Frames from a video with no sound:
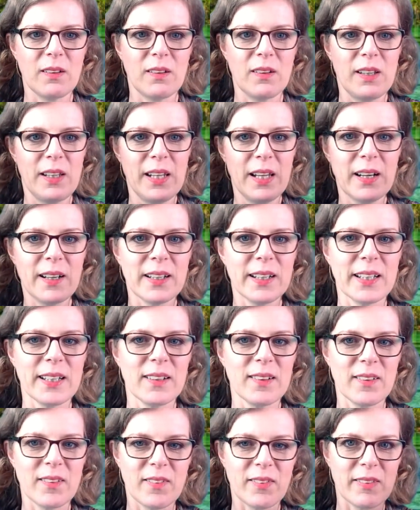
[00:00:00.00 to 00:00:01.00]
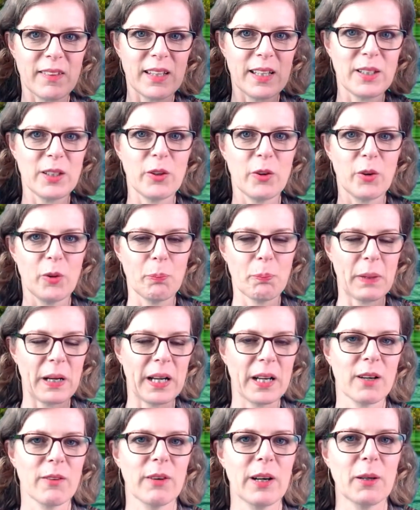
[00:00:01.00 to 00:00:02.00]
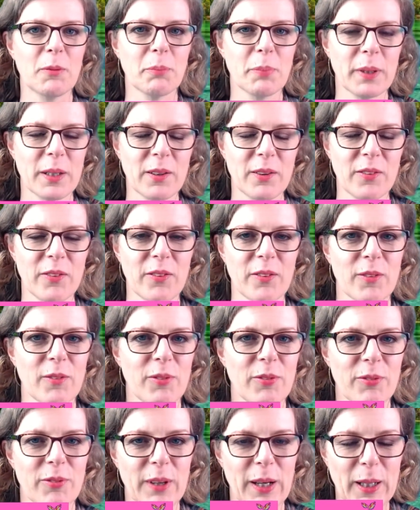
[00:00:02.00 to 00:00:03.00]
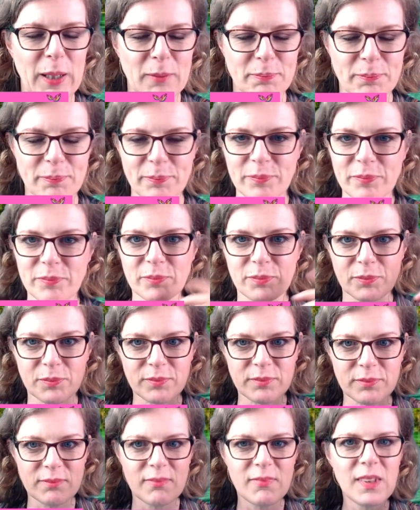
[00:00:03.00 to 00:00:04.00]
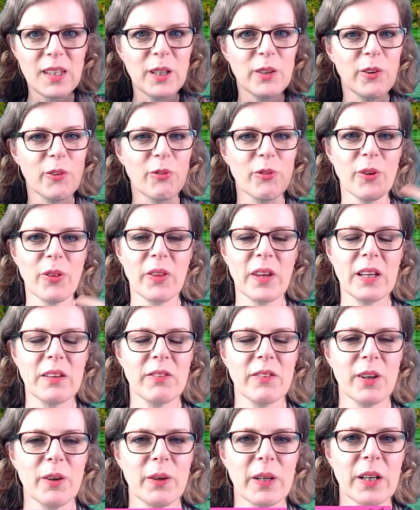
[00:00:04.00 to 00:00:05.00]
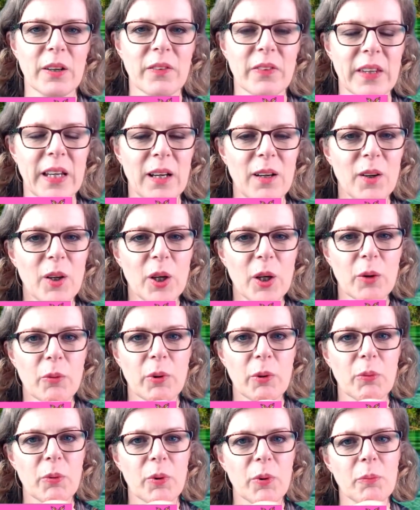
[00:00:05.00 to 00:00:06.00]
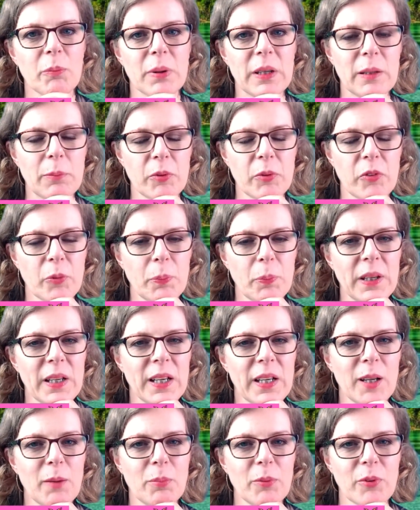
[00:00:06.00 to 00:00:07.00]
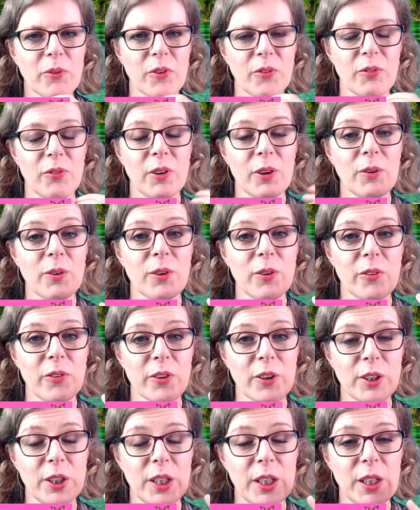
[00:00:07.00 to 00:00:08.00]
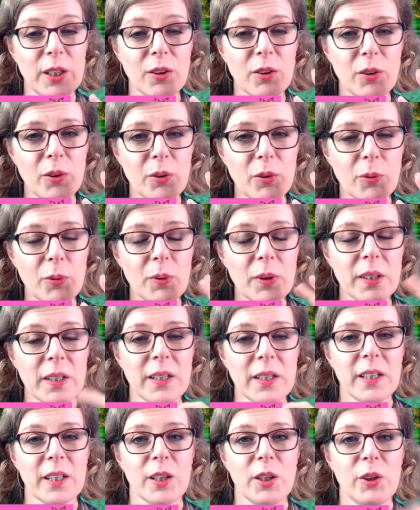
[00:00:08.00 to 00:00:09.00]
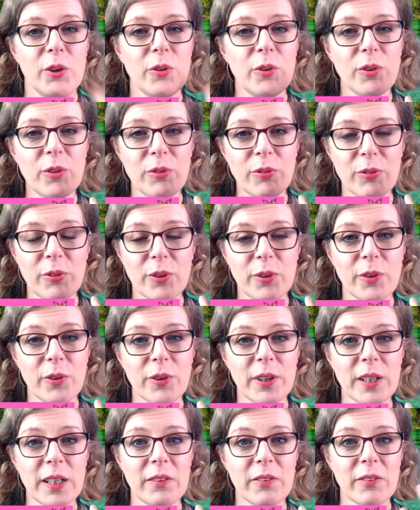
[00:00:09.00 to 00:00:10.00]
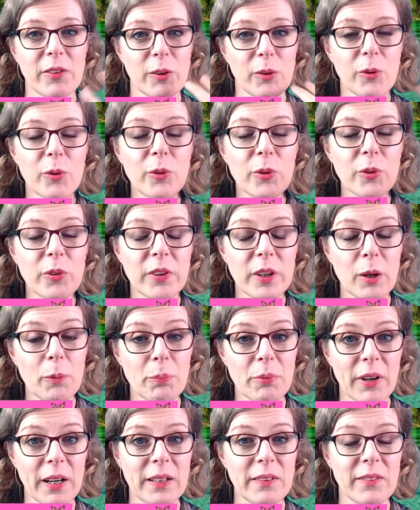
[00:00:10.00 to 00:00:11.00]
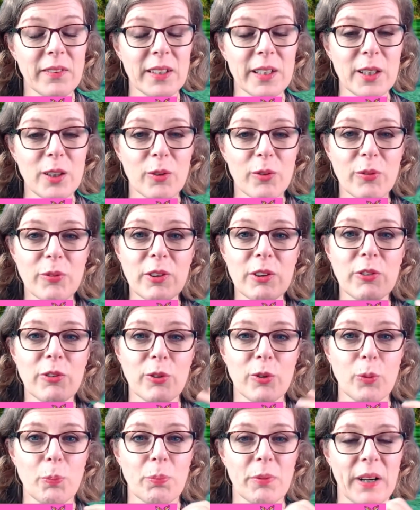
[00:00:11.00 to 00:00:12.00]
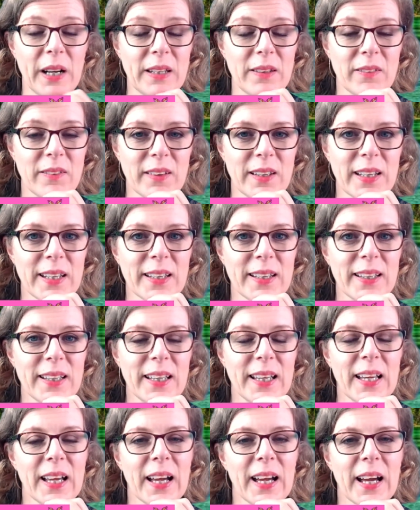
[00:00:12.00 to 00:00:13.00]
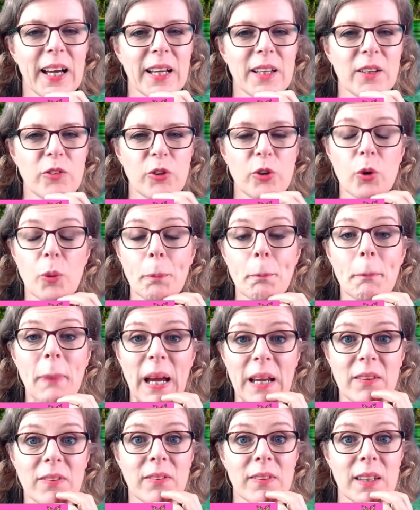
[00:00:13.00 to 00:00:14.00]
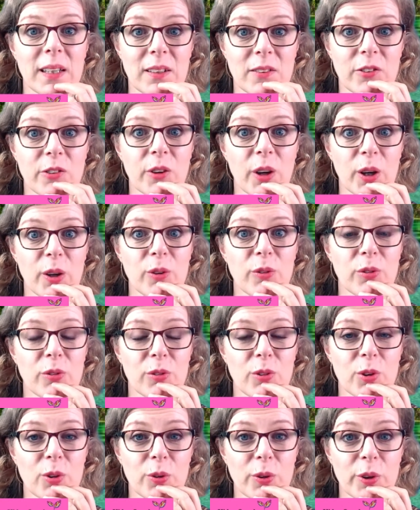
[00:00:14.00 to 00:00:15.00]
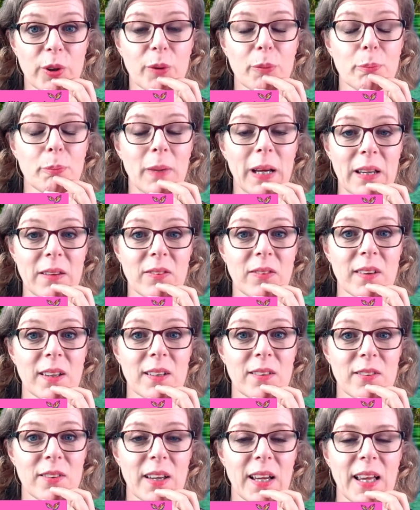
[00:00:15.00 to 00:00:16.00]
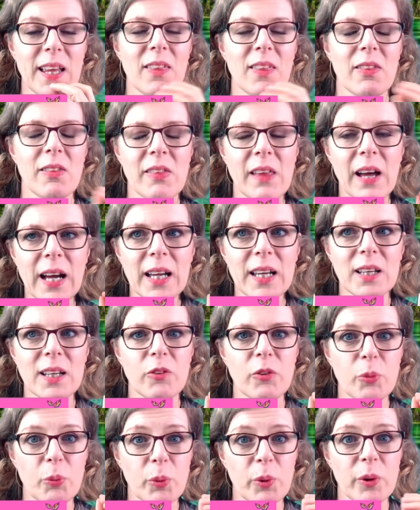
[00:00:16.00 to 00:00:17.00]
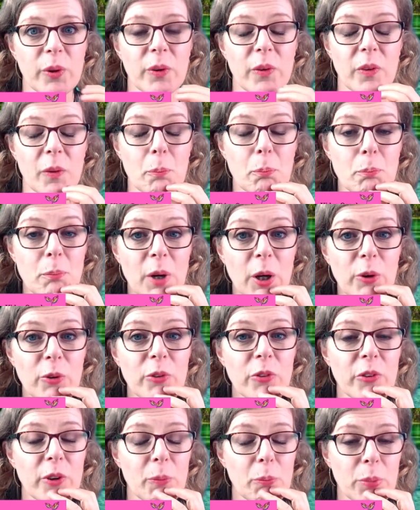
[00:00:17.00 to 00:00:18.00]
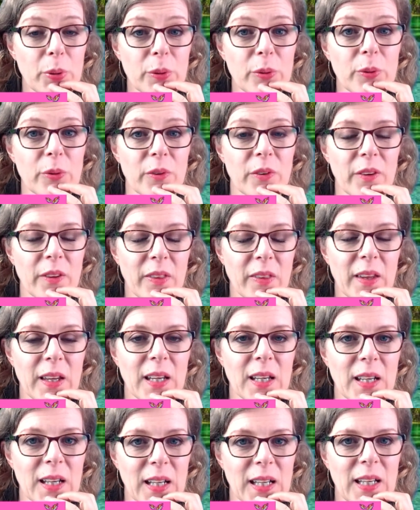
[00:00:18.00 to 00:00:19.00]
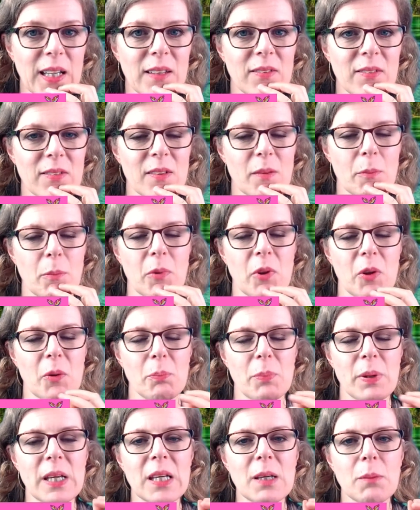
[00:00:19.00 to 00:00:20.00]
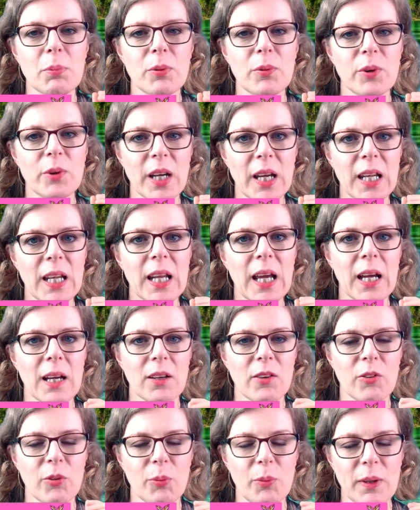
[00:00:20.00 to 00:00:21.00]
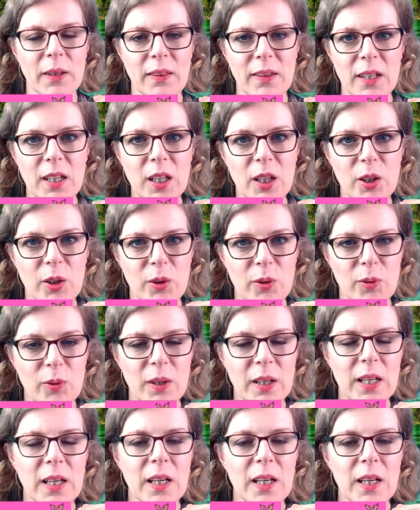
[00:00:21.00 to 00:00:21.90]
lines in your background because of different things going on there. We want people to be able to focus on you, your voice, your audio branding, your visual branding, and your message overall, your message. That is what the most important thing is, that people connect with you.